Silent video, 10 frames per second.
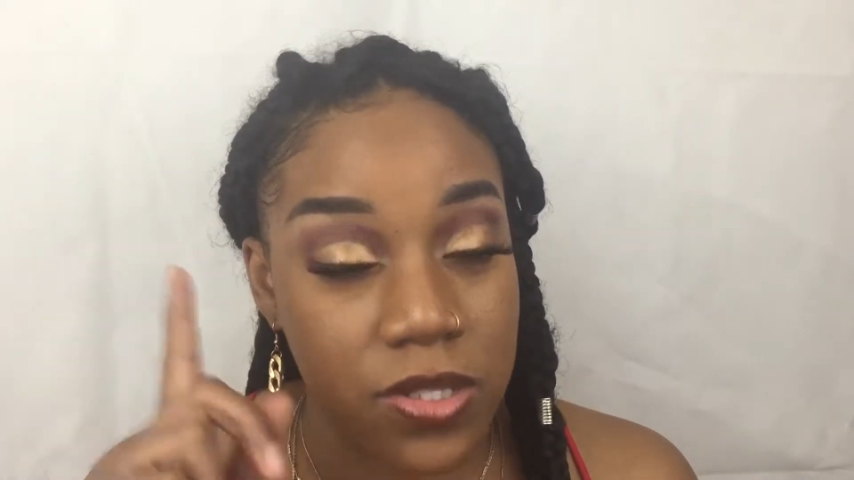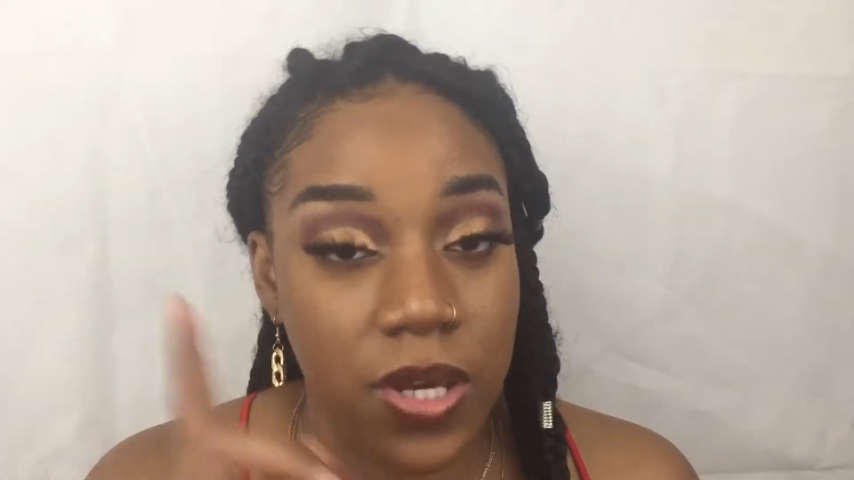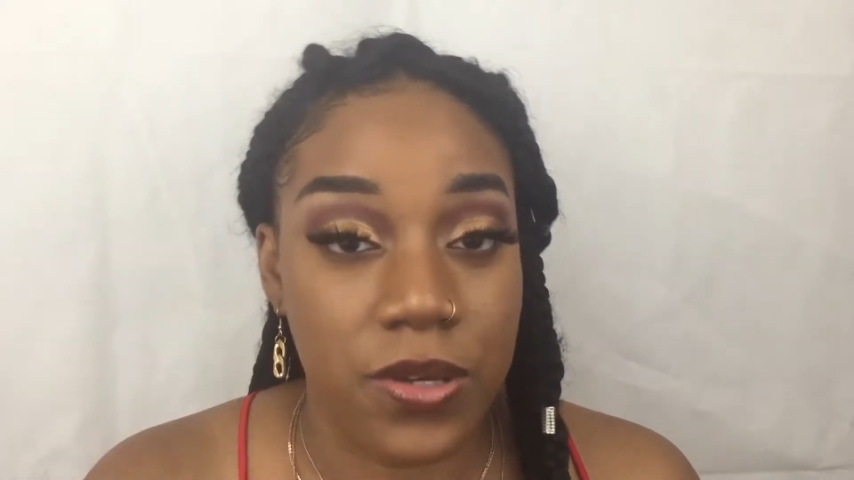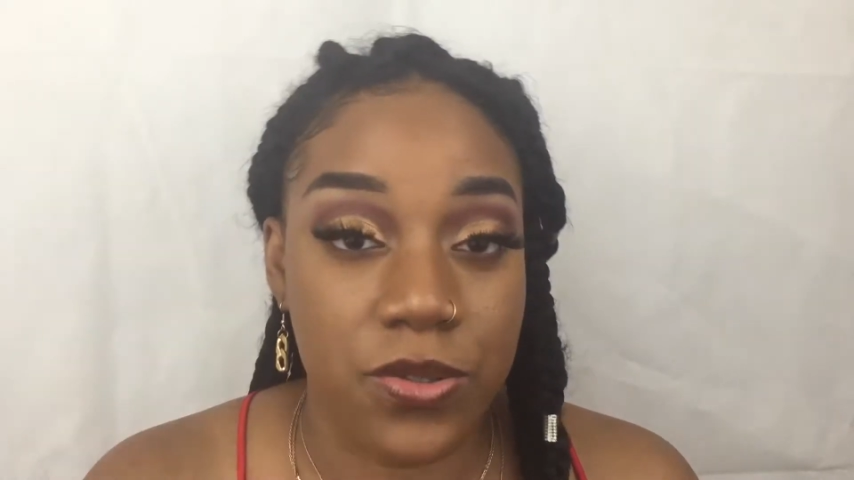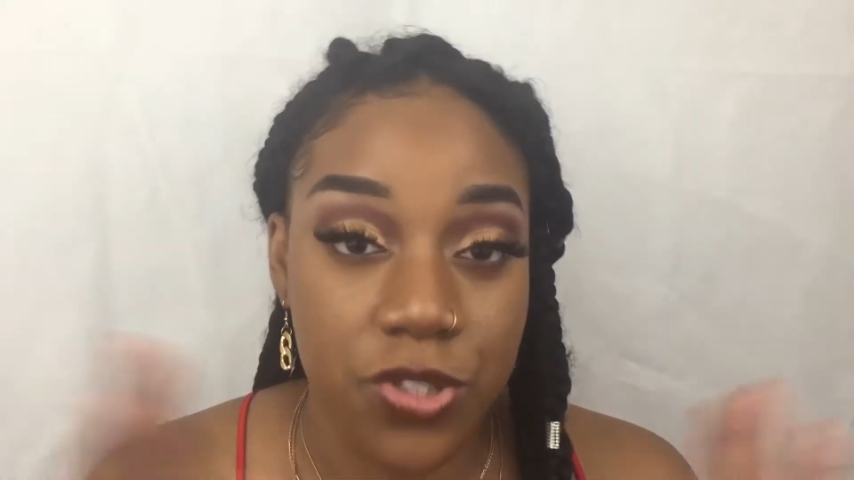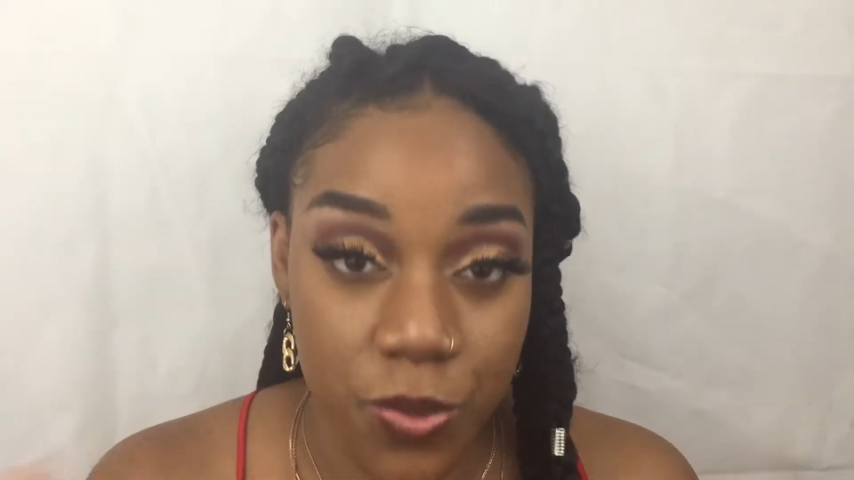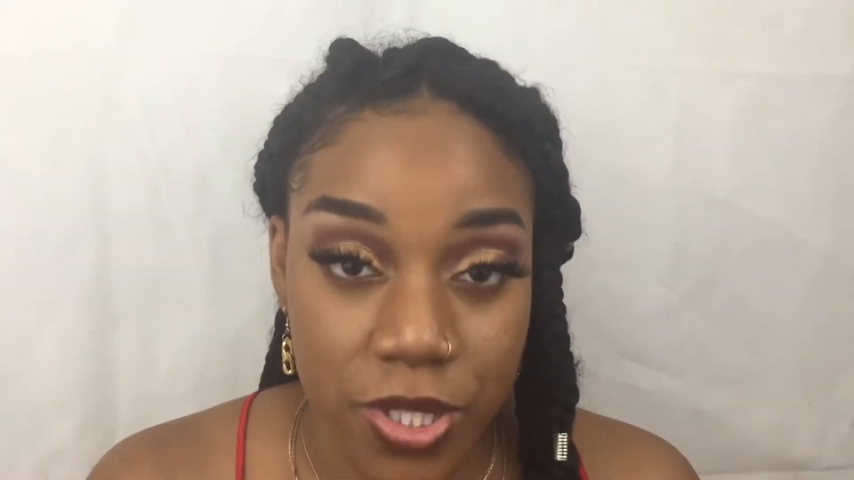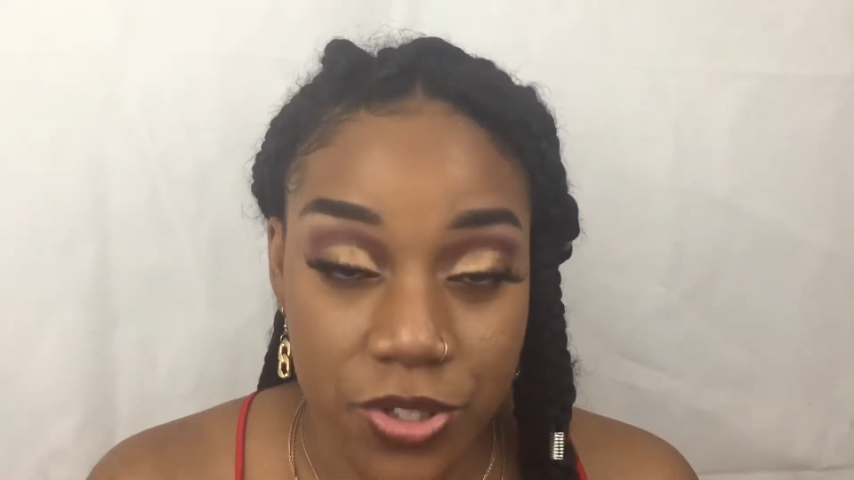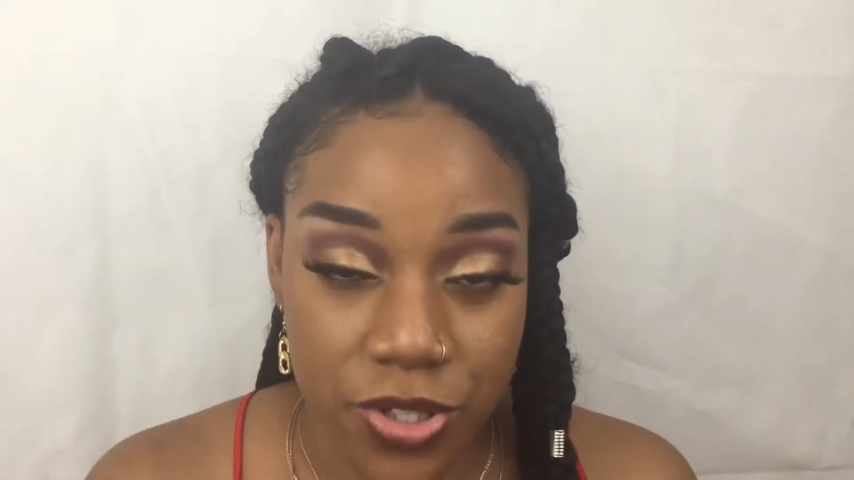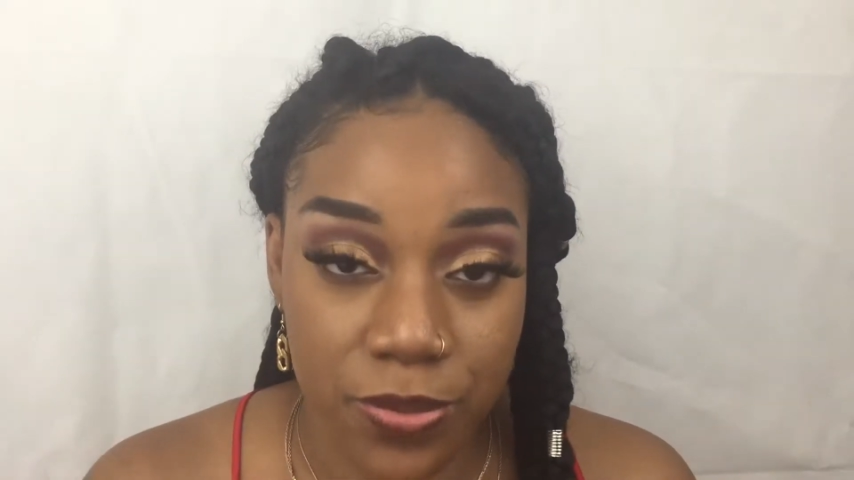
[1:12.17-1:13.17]
So I'll use
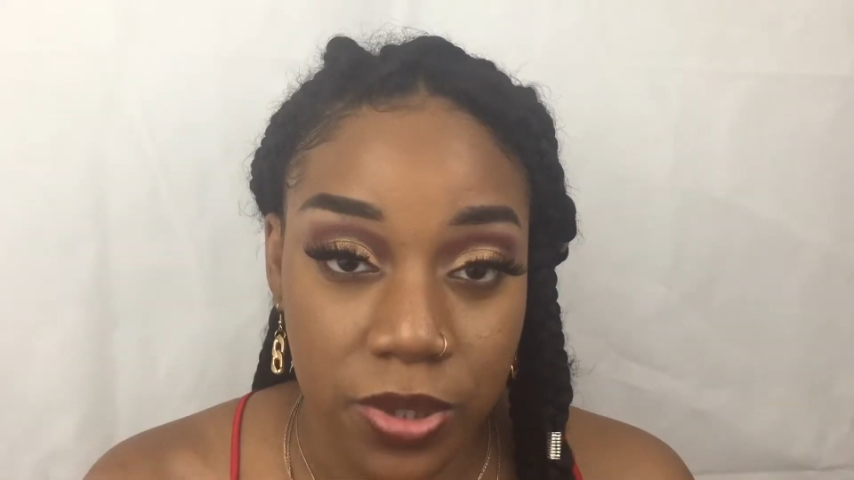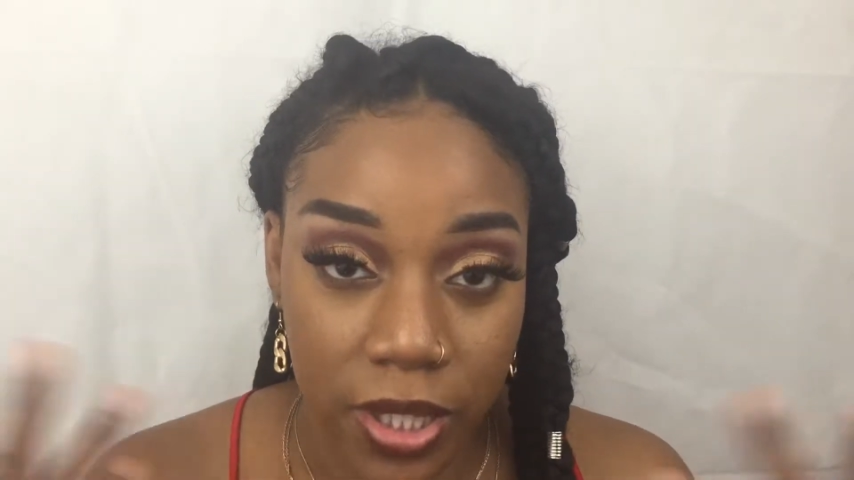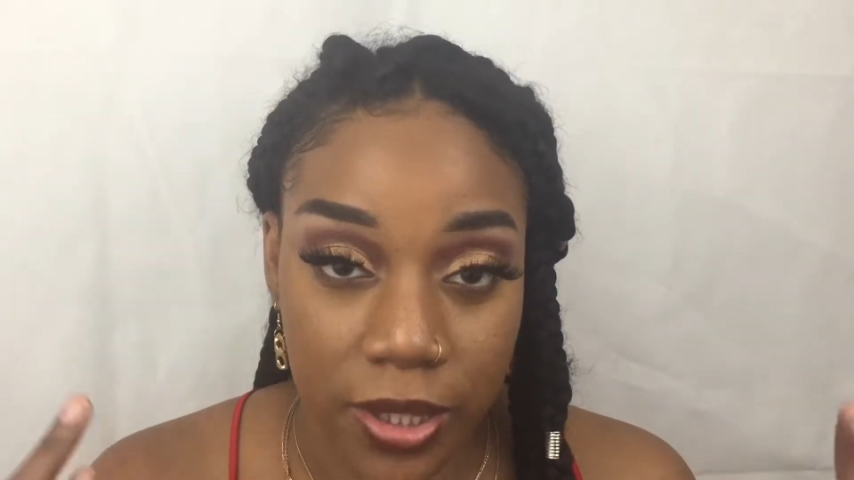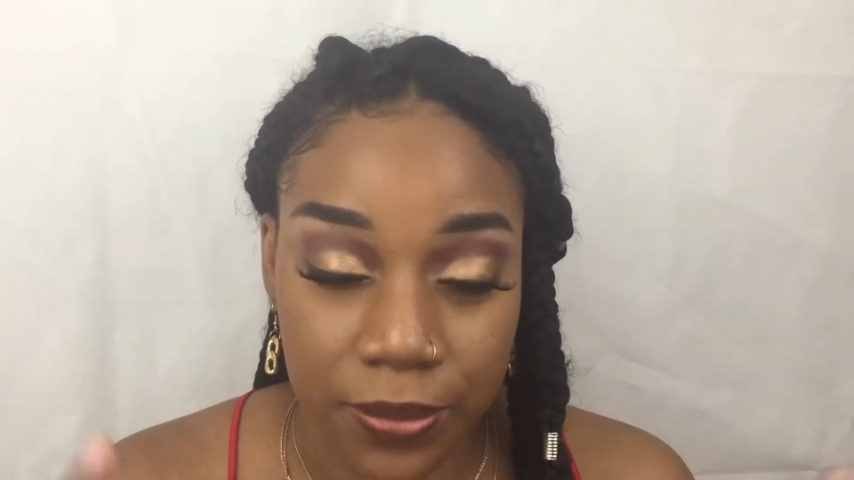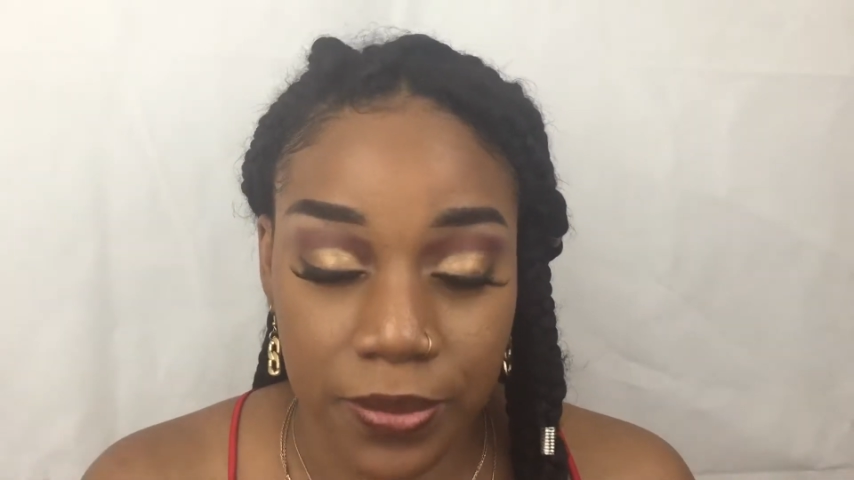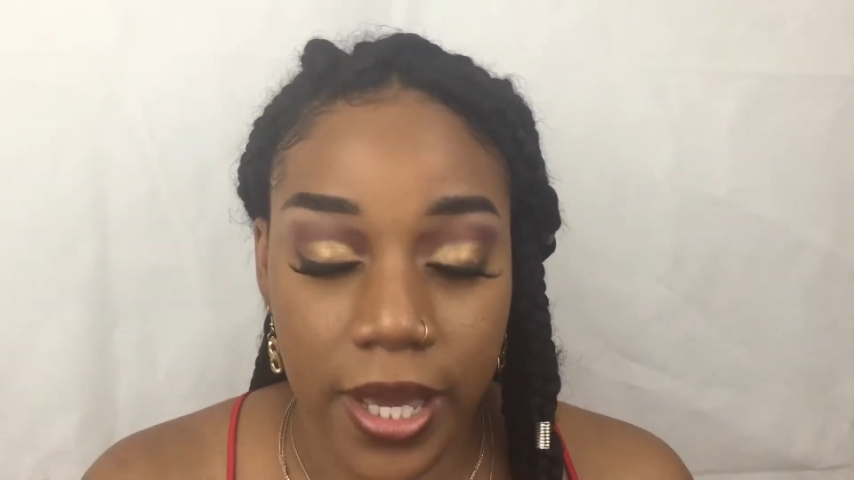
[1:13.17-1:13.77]
tweezers and pluck them,